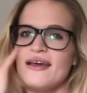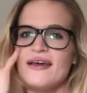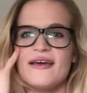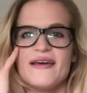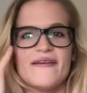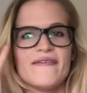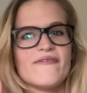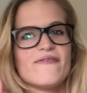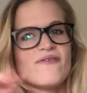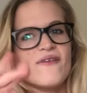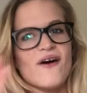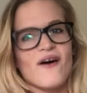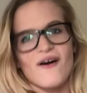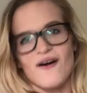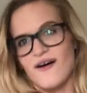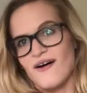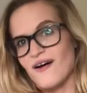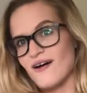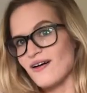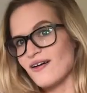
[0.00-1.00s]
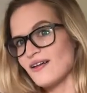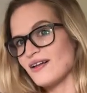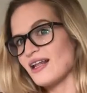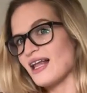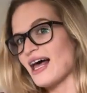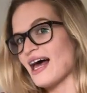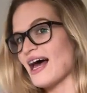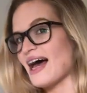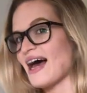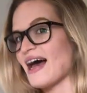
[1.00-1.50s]
If
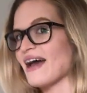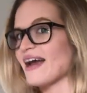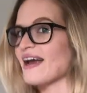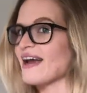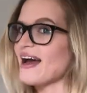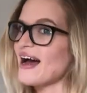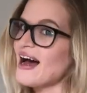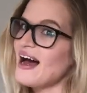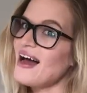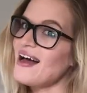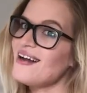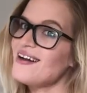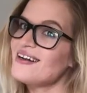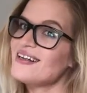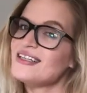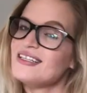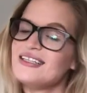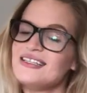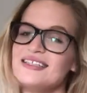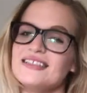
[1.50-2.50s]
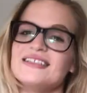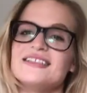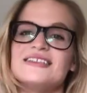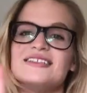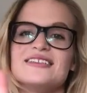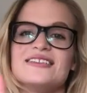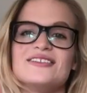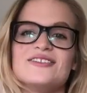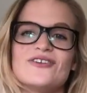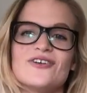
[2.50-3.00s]
all I got
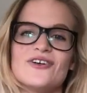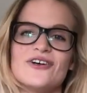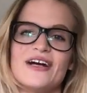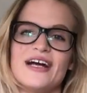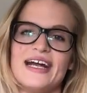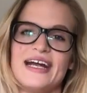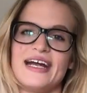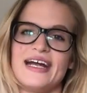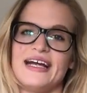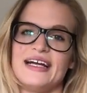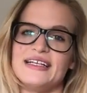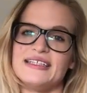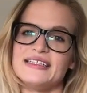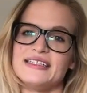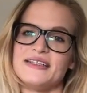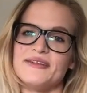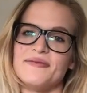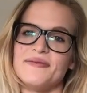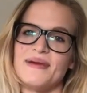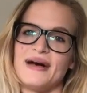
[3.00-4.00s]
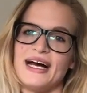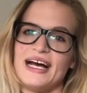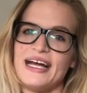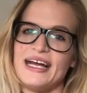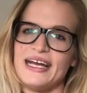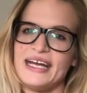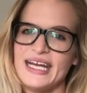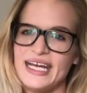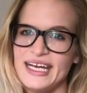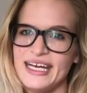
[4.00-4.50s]
is your hand in
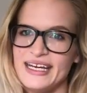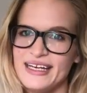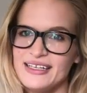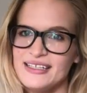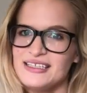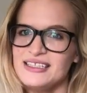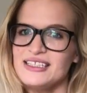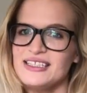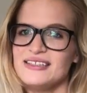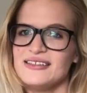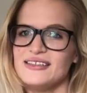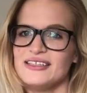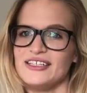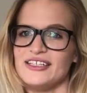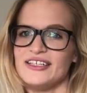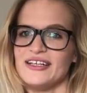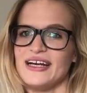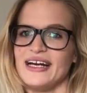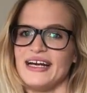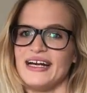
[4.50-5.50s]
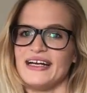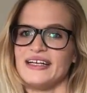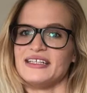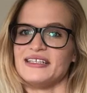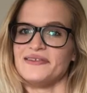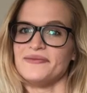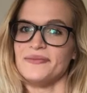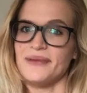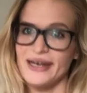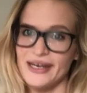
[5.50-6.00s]
my hand, your hand
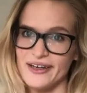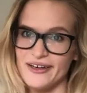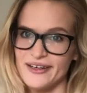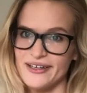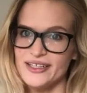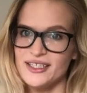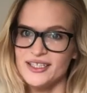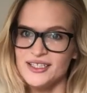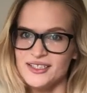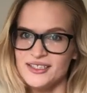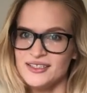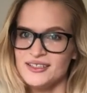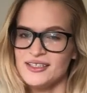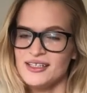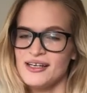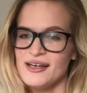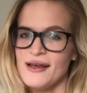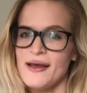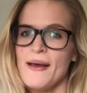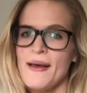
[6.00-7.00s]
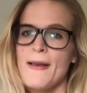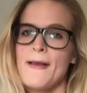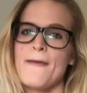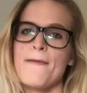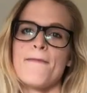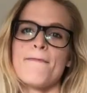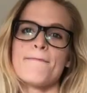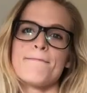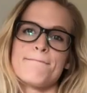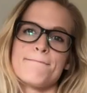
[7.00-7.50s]
in marriage,
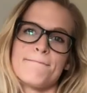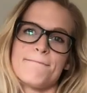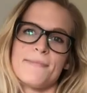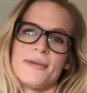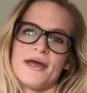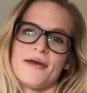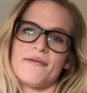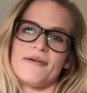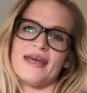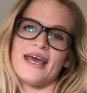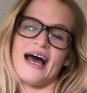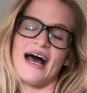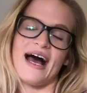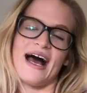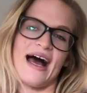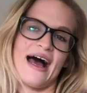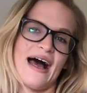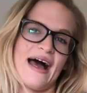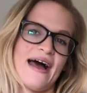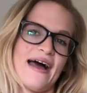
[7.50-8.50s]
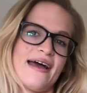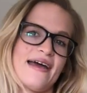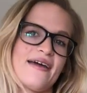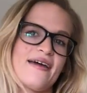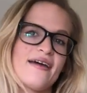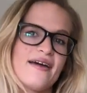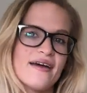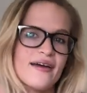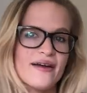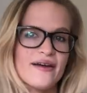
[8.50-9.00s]
baby, I
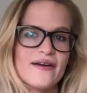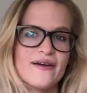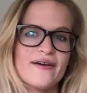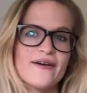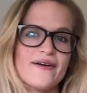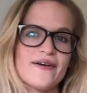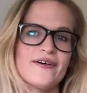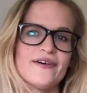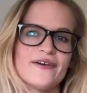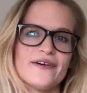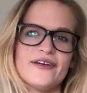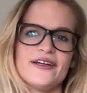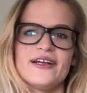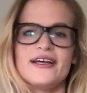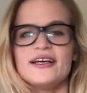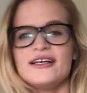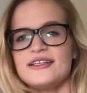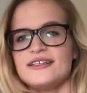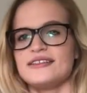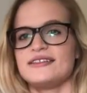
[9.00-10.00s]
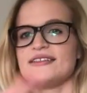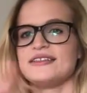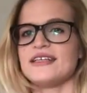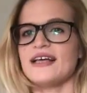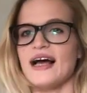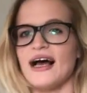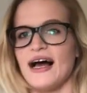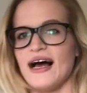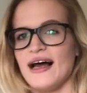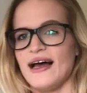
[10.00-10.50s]
could
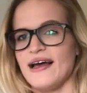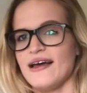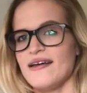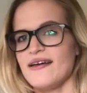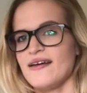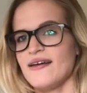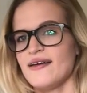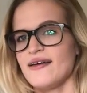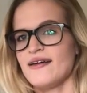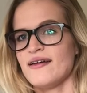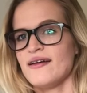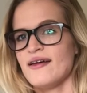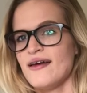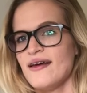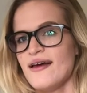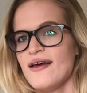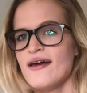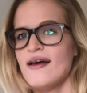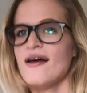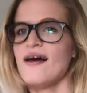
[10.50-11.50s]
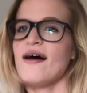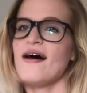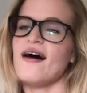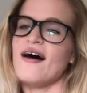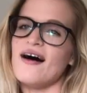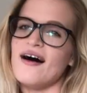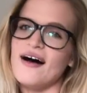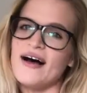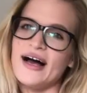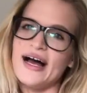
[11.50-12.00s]
die
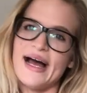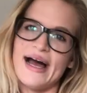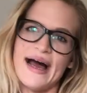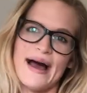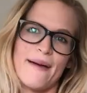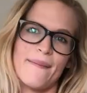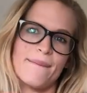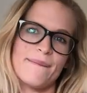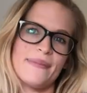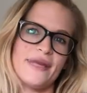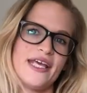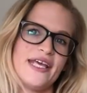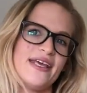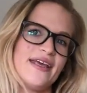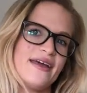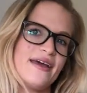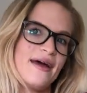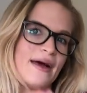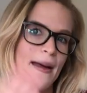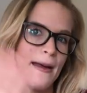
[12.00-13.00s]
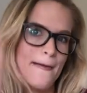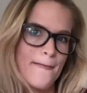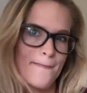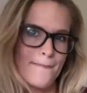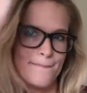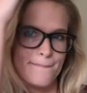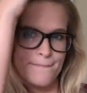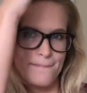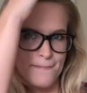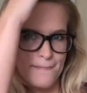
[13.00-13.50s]
a happy
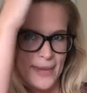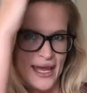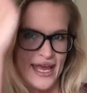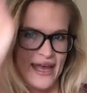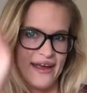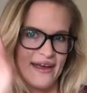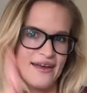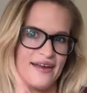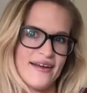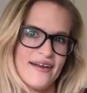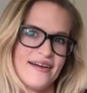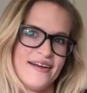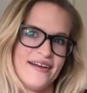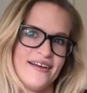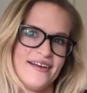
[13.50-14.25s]
man.